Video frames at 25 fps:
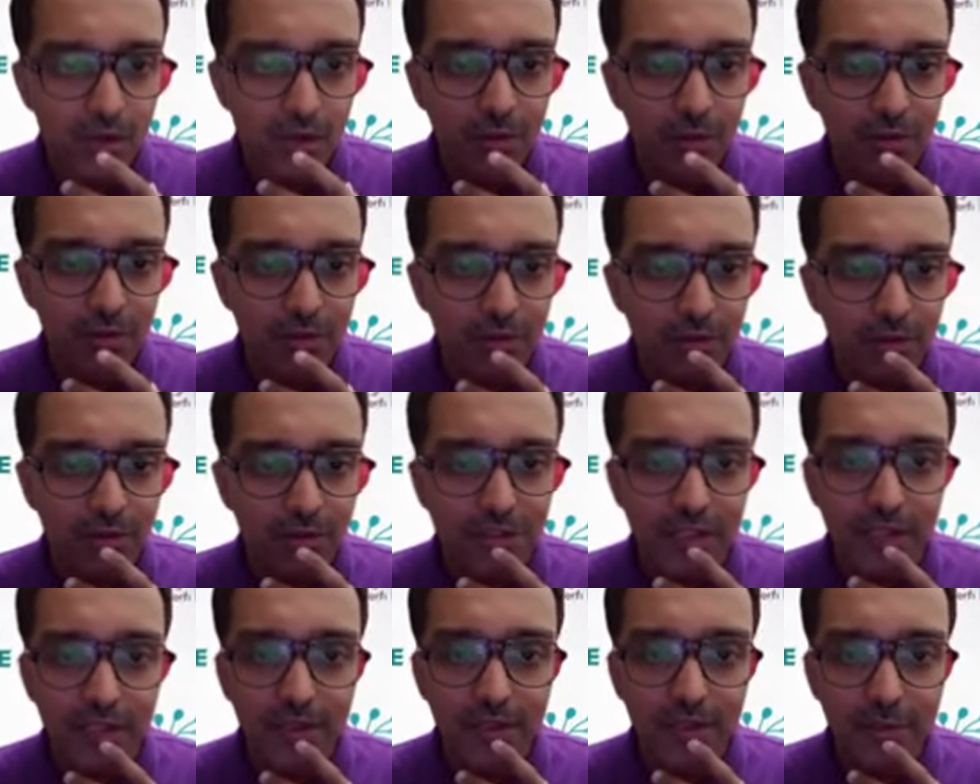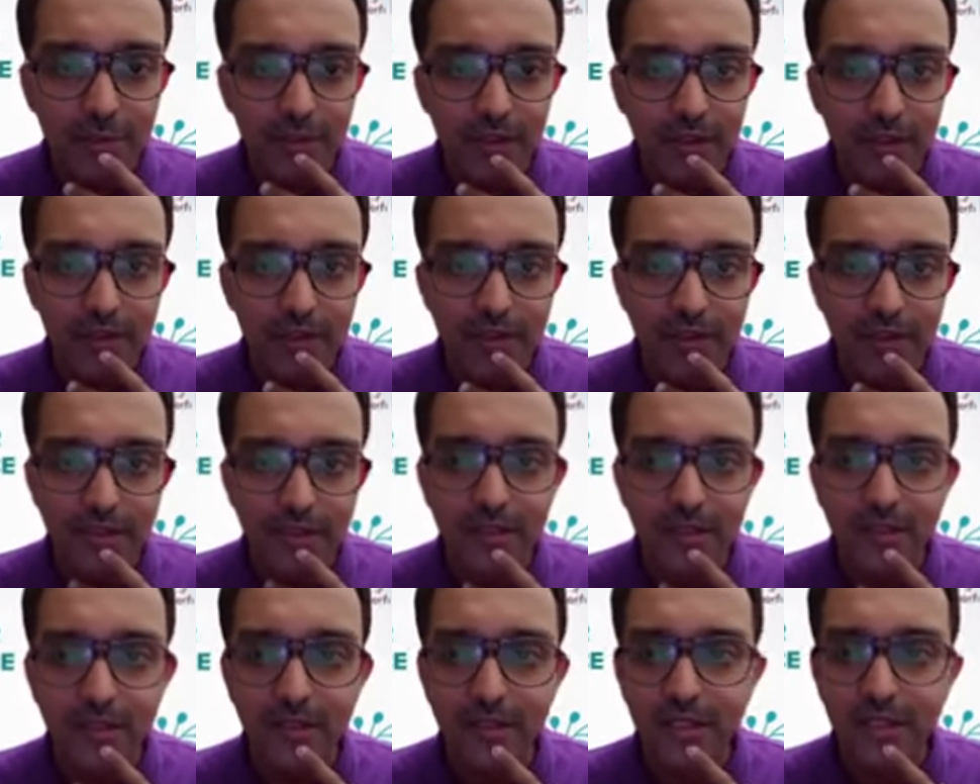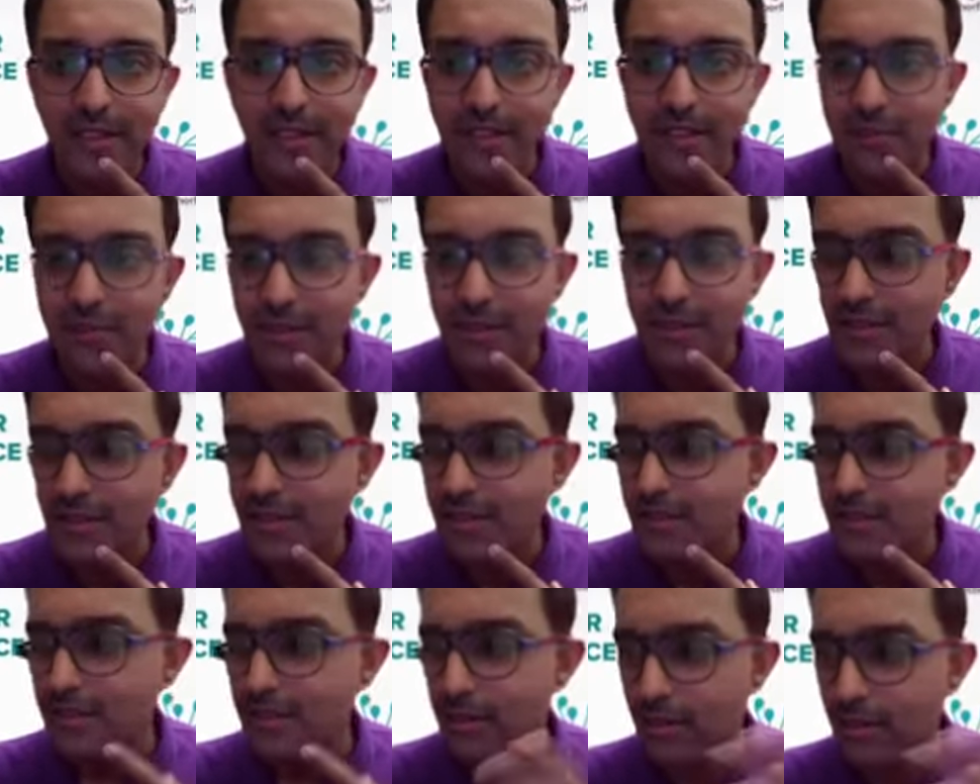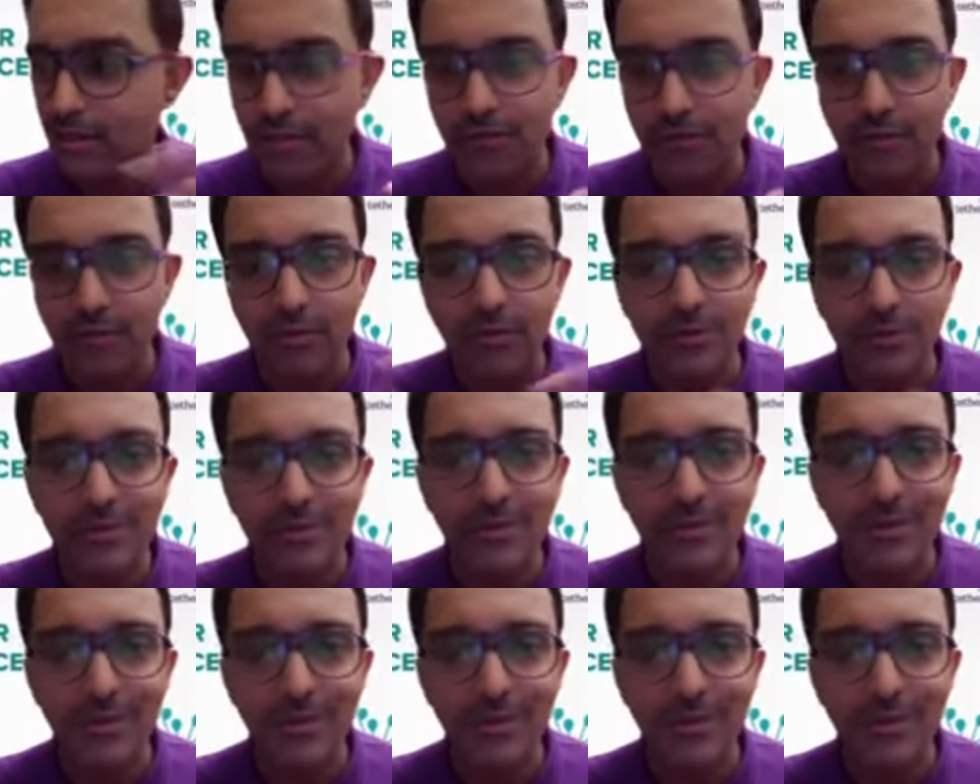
I wanted to share today. And uh, thanks for this. Looking forward to the